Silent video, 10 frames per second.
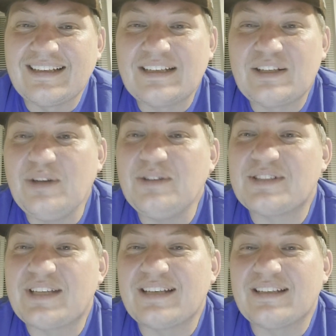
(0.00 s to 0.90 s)

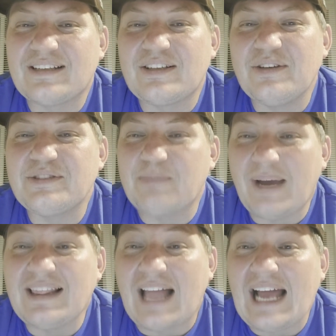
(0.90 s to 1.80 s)
Googs,
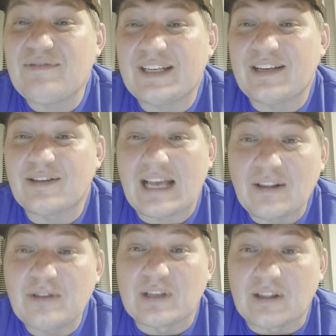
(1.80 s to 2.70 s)
my live videos, I
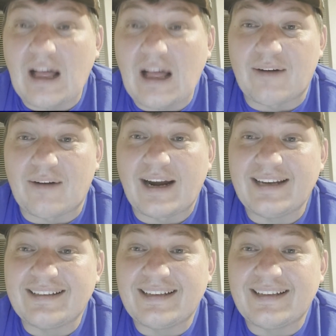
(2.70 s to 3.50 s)
lose a lot, right?